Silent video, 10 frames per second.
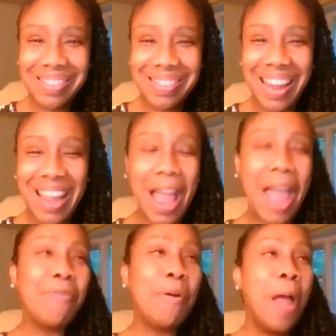right? I
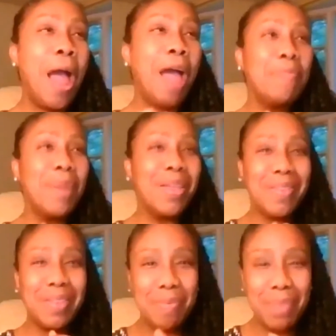have a I have a mother
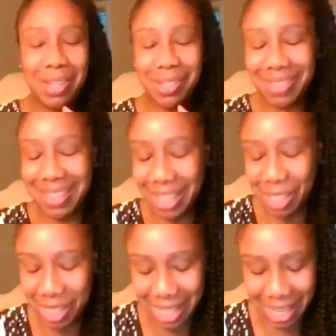in the ministry, and
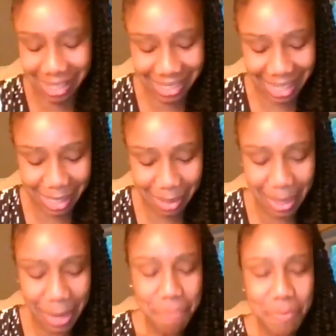she has said to
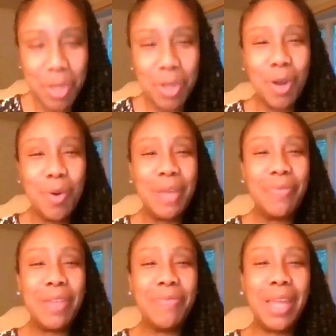me, you know,
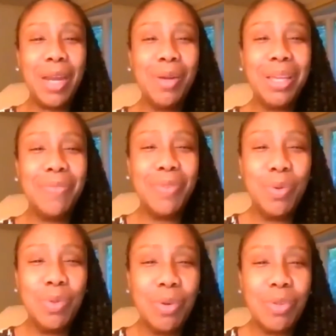if if they don't give
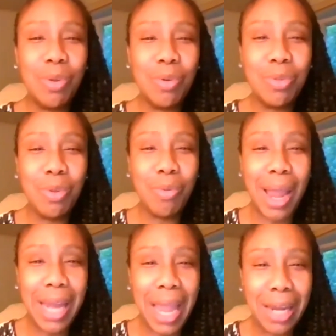you the the, the
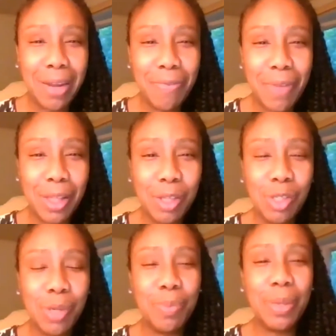right hand of
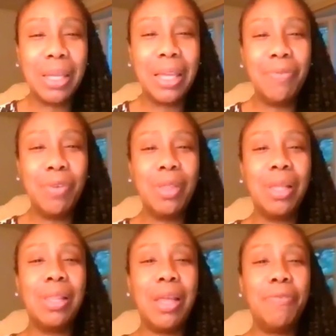fellowship and give you
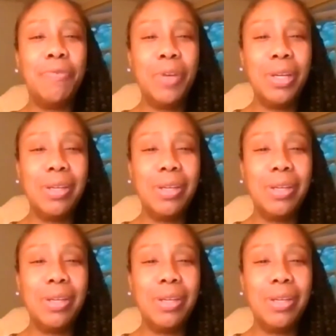the left foot,